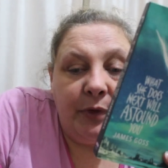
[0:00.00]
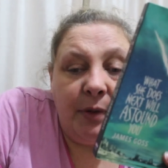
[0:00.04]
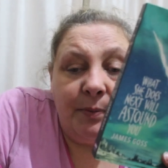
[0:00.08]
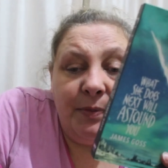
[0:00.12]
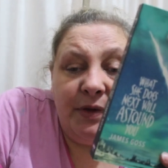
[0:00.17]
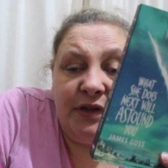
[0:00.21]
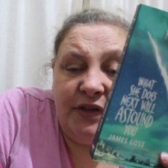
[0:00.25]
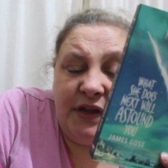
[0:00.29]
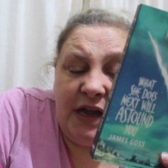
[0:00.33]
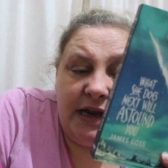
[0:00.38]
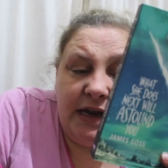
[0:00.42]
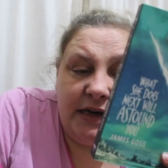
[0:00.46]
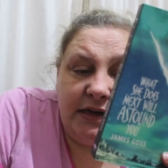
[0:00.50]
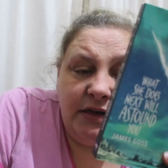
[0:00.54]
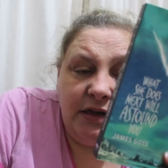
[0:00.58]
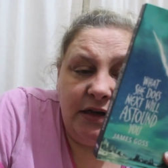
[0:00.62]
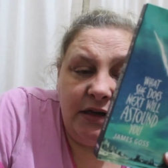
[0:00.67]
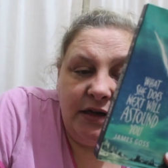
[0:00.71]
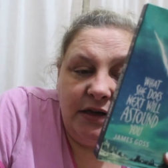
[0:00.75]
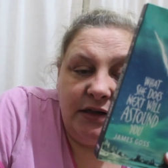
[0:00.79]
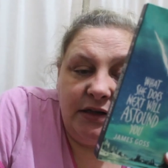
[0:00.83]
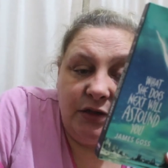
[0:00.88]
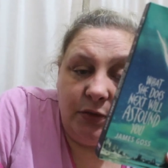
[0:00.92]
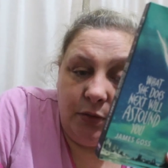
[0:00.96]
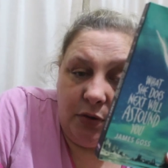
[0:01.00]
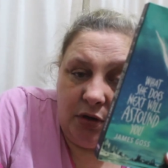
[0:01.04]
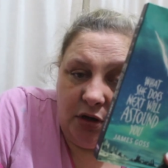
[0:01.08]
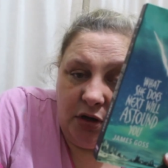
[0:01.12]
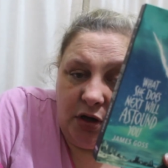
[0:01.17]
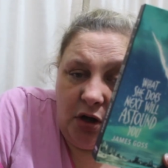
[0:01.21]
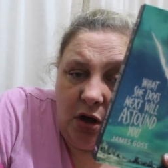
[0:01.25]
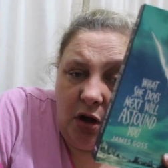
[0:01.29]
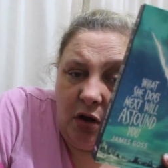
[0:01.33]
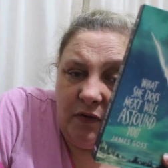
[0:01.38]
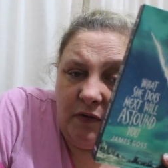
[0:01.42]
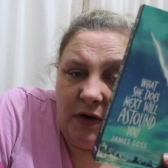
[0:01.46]
But then, to her
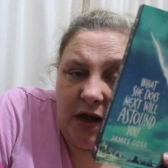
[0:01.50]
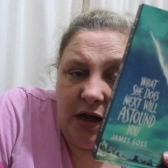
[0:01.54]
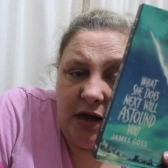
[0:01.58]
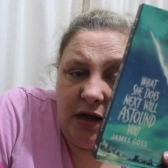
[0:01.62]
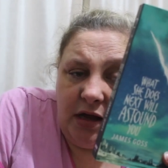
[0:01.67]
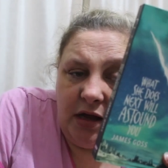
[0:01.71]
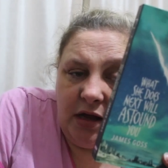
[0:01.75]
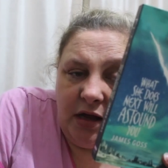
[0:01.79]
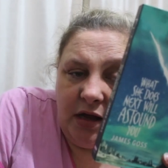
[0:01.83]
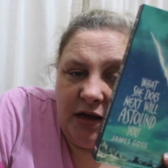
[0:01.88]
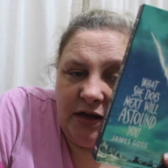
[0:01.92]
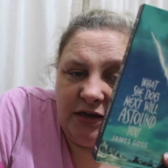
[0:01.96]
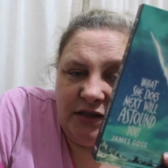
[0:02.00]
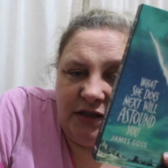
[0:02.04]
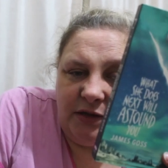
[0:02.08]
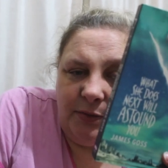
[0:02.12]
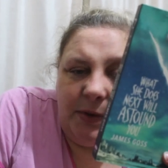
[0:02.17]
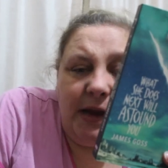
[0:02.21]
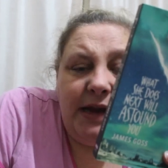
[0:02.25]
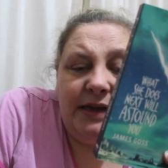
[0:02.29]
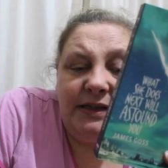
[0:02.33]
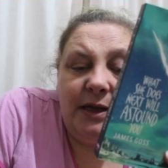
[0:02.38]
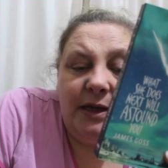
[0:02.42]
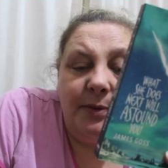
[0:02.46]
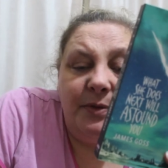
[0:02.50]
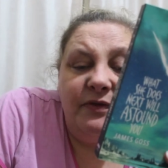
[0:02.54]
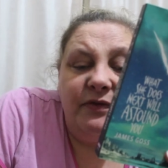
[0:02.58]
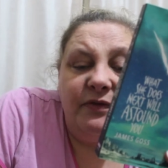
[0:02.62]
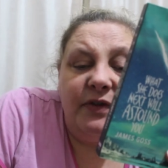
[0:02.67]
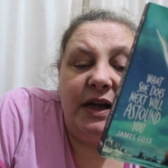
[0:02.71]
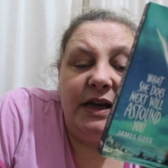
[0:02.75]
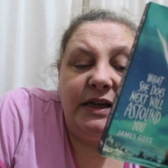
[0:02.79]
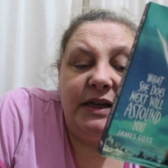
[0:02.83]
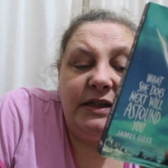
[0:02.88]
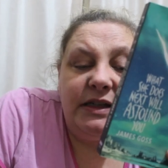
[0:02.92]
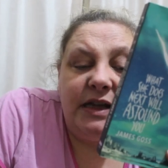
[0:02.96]
horror, she wakes up and
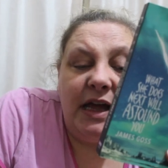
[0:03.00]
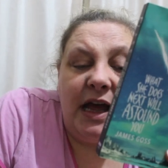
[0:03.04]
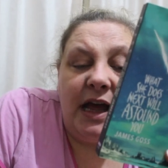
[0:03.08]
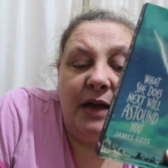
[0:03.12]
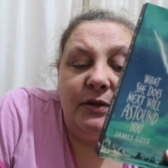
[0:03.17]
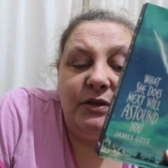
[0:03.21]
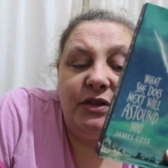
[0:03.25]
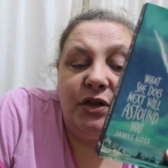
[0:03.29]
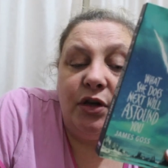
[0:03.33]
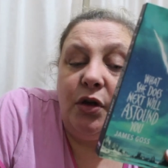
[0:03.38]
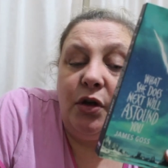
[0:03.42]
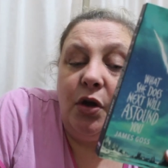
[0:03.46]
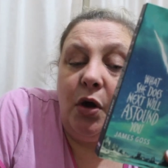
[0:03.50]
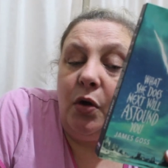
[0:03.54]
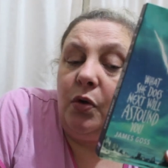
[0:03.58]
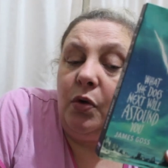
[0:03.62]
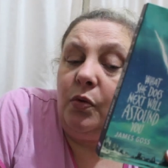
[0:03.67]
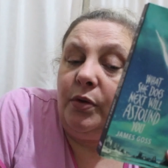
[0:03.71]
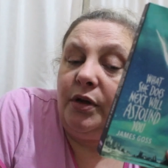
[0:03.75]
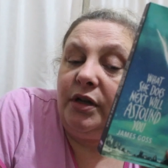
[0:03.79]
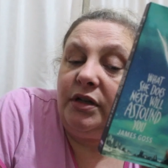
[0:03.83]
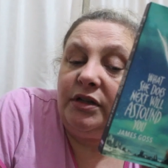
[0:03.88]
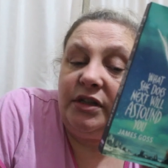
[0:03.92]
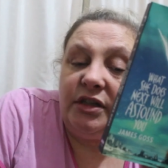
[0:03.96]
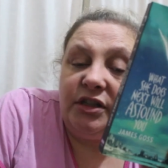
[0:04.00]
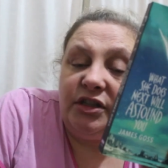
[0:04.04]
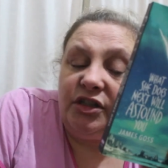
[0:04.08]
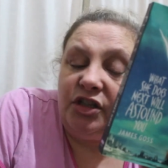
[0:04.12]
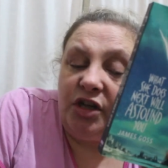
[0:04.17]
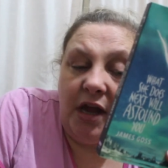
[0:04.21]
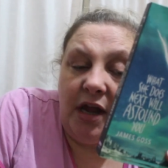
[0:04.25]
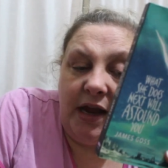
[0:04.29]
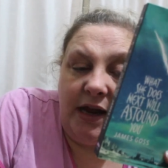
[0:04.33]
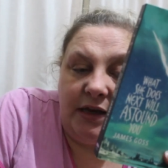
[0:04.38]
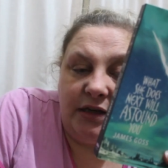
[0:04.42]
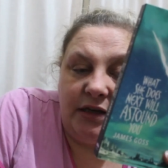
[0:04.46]
finds out her whole world has
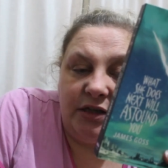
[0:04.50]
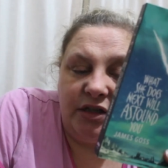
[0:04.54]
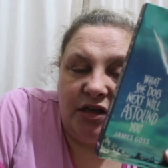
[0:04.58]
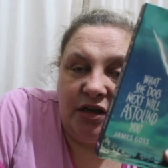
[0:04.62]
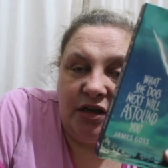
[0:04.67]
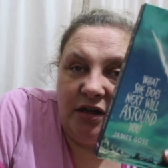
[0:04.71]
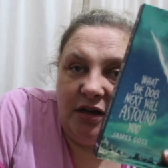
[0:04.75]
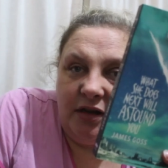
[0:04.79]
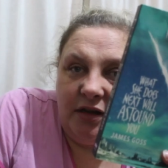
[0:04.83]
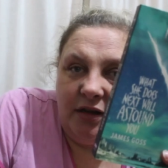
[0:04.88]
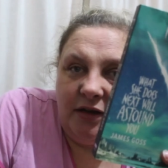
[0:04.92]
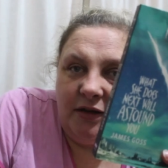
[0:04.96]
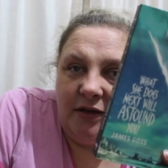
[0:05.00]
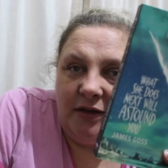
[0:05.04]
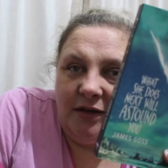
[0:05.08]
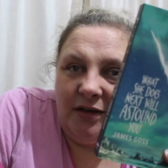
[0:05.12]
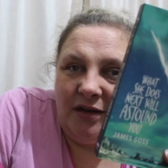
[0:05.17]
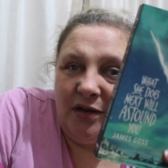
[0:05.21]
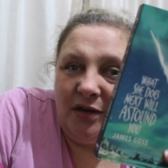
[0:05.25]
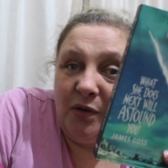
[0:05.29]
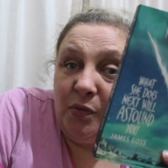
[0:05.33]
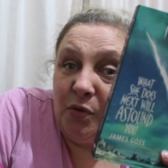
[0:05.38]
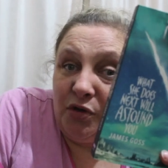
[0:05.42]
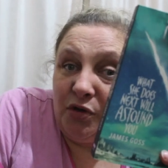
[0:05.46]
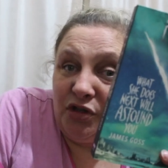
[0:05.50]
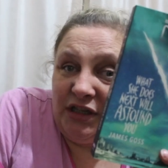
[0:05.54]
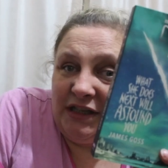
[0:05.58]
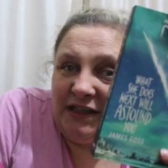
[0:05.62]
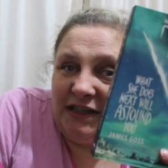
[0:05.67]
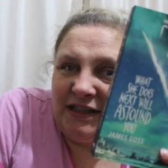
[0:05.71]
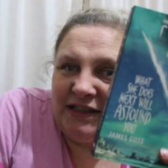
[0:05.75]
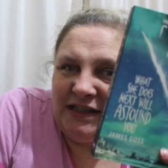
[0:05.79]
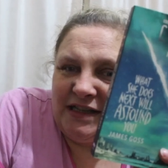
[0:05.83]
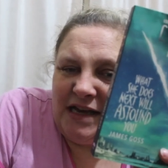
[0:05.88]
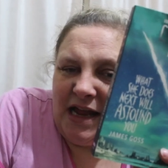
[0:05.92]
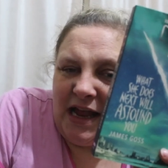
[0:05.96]
changed. And what she
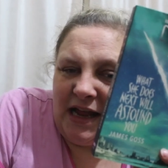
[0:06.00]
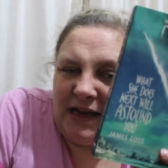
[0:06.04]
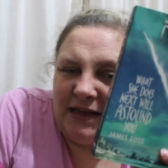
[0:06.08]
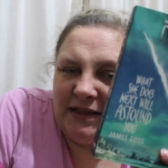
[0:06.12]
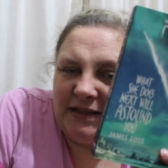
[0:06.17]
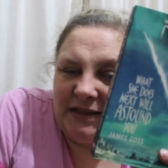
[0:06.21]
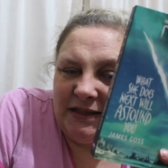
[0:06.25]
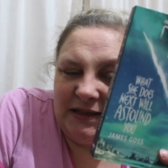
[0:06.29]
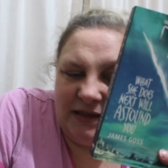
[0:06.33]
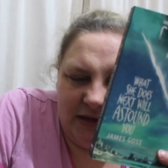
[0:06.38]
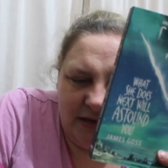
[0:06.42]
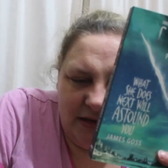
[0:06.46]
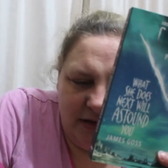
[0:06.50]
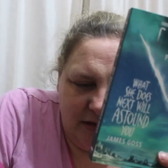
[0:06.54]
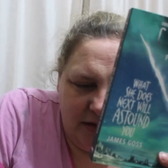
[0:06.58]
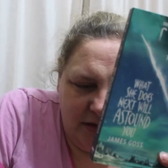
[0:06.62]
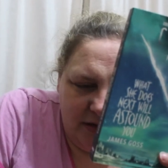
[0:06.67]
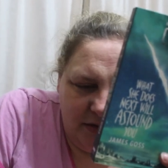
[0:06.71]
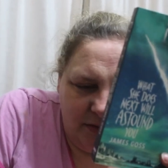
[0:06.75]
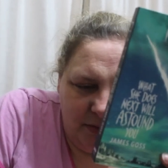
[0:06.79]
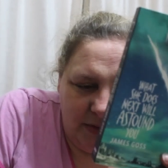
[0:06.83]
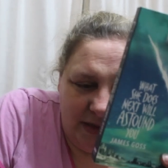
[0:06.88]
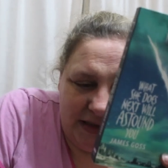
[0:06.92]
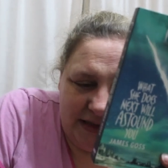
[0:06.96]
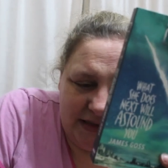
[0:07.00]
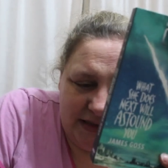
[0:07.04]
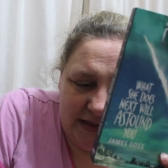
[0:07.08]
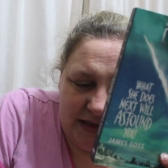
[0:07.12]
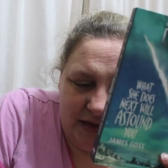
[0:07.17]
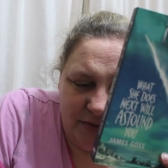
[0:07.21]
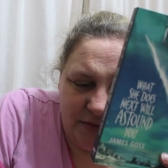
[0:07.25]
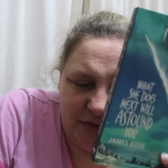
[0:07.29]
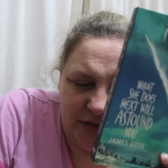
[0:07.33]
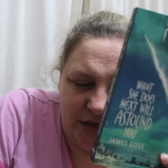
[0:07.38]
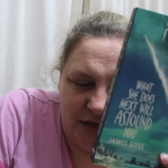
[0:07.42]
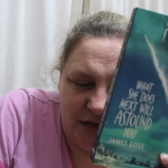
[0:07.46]
does next will
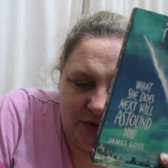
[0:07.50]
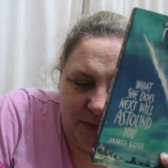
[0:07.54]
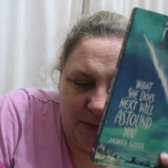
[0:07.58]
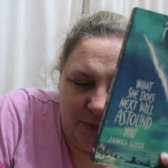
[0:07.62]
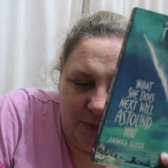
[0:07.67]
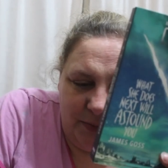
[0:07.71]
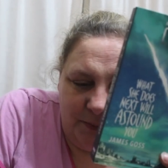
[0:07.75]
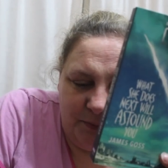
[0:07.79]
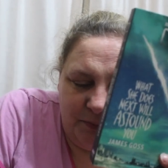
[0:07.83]
astound you.